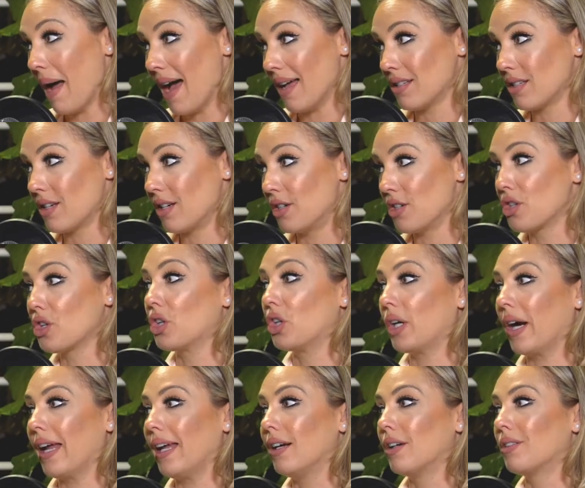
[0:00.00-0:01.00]
pastors,
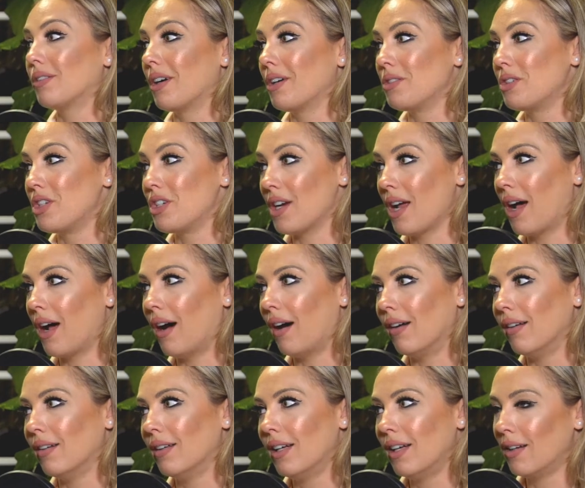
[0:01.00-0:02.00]
Craig
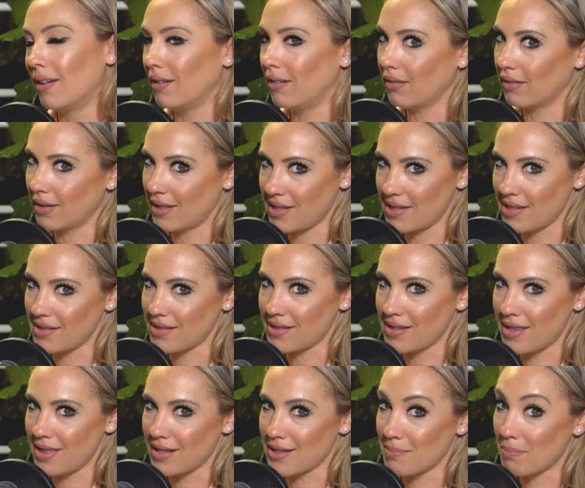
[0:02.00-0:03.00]
Groeschel, who listens
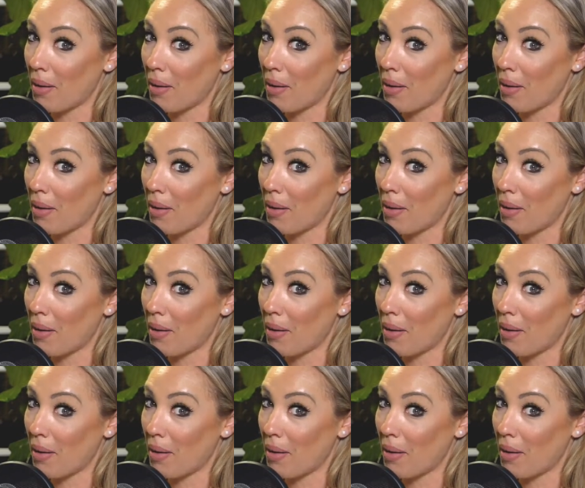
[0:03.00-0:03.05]
to this